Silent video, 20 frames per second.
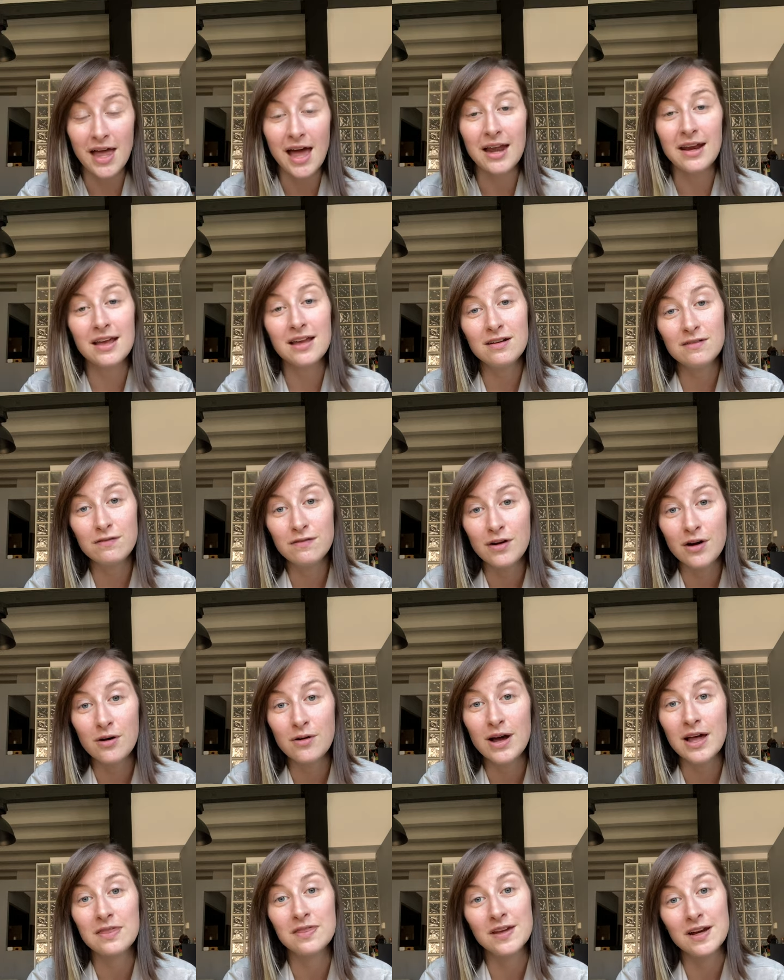at
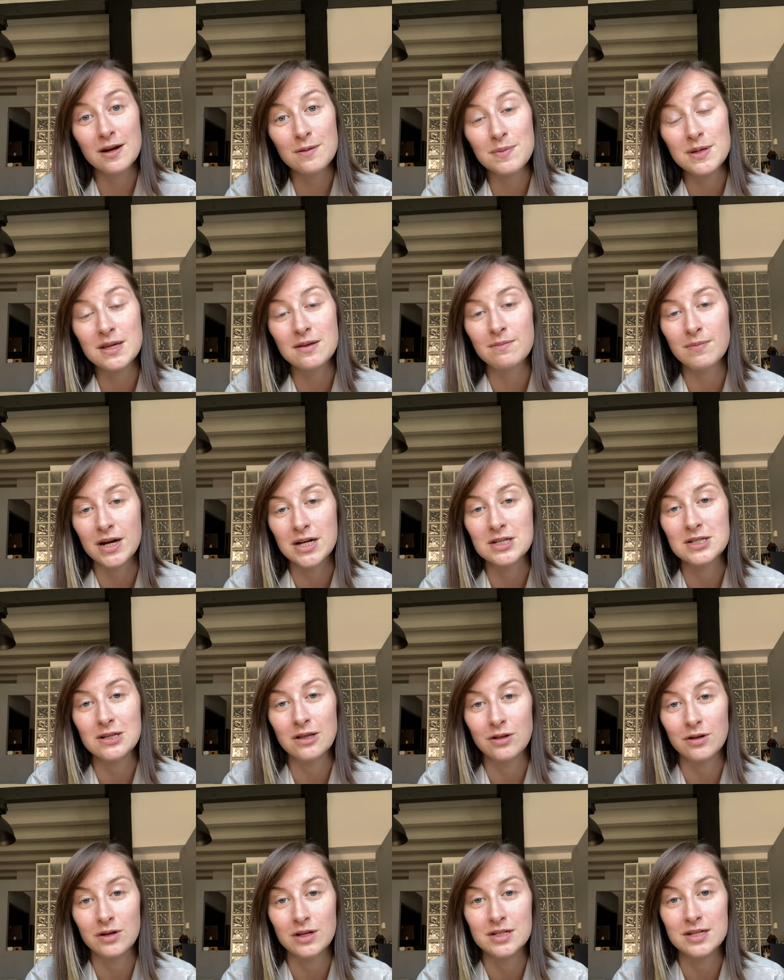
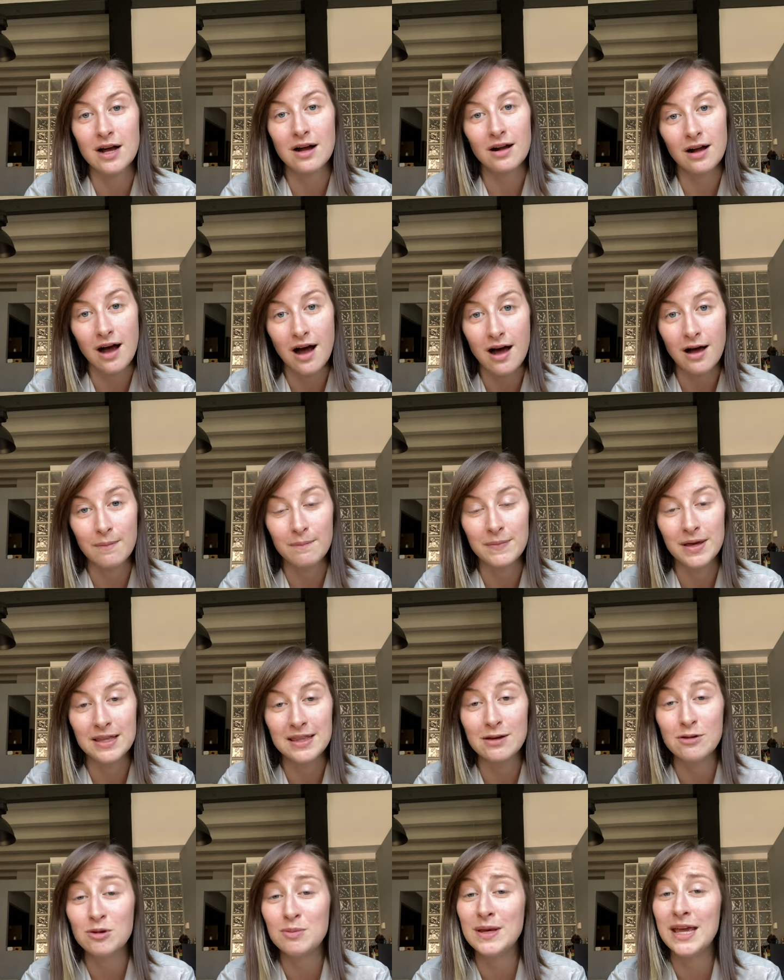info@therapyinbarcelona.com, and
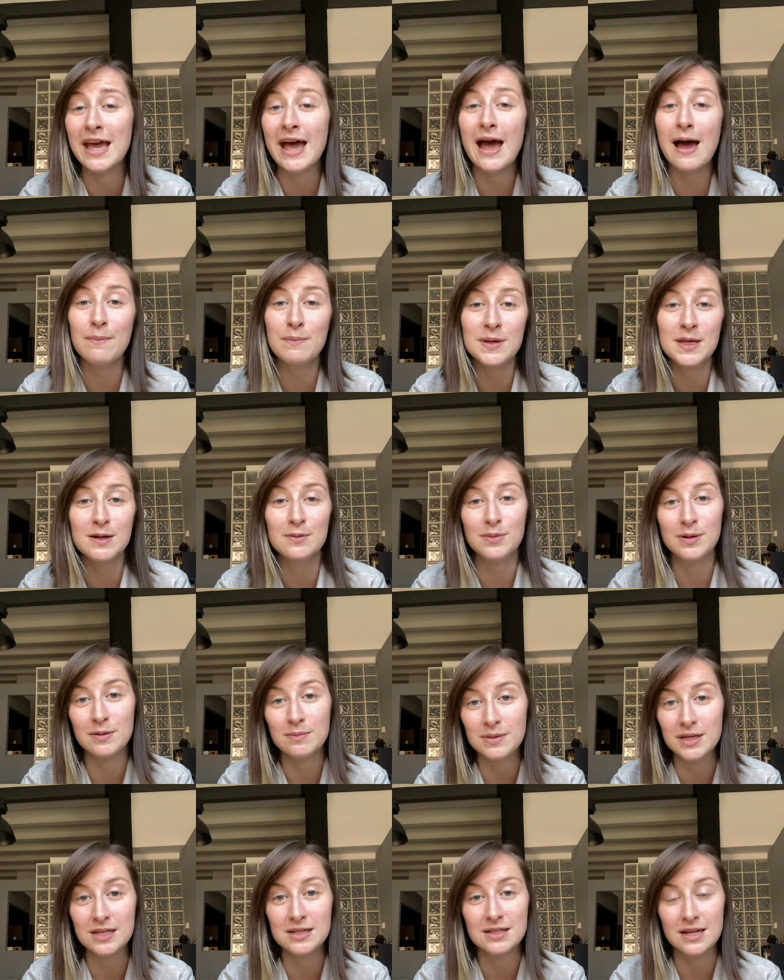they would be happy to put
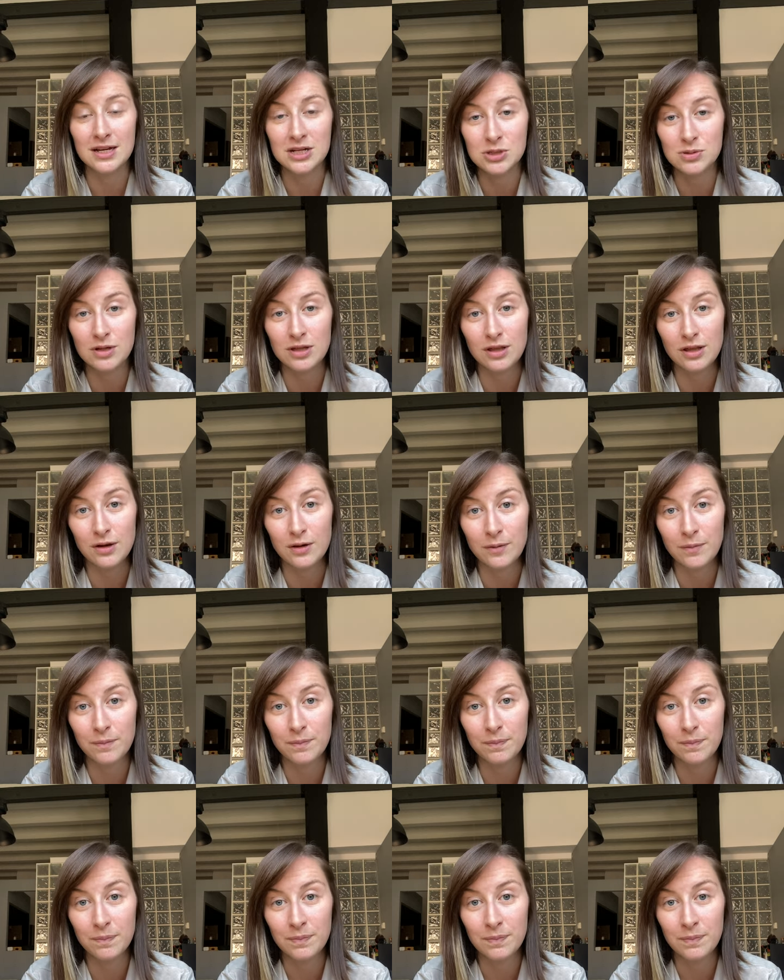me in touch with you.